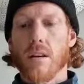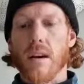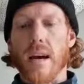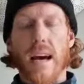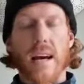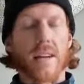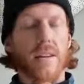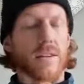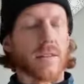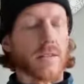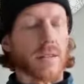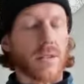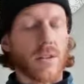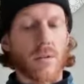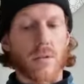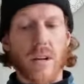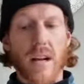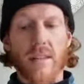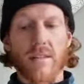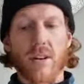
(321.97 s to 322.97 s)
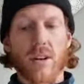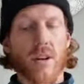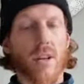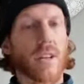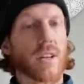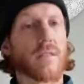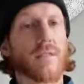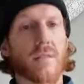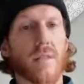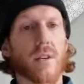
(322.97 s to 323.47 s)
And you can have a look
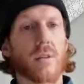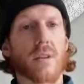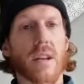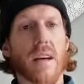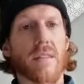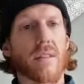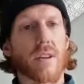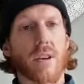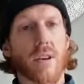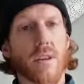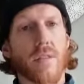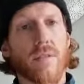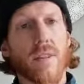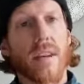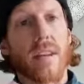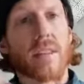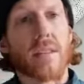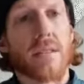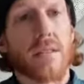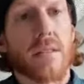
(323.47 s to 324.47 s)
at the figures